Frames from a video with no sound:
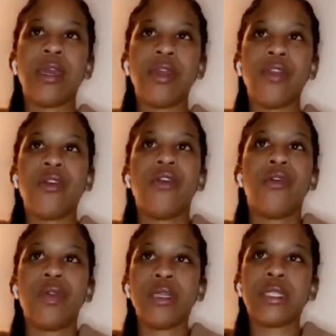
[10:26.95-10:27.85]
you're
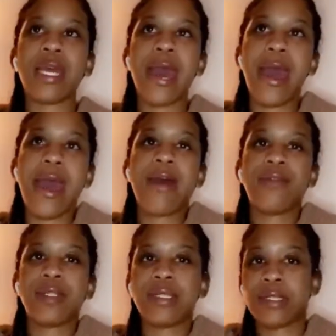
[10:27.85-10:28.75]
going to have
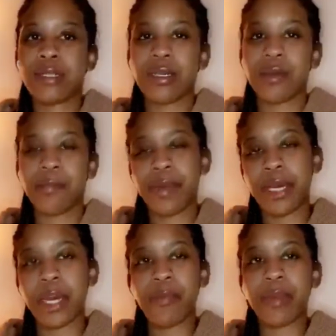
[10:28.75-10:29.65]
to pick
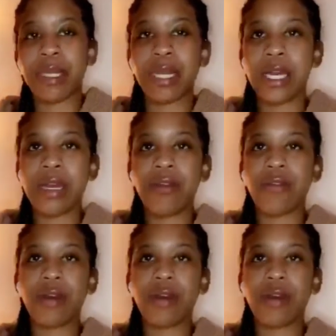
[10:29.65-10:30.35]
up and leave.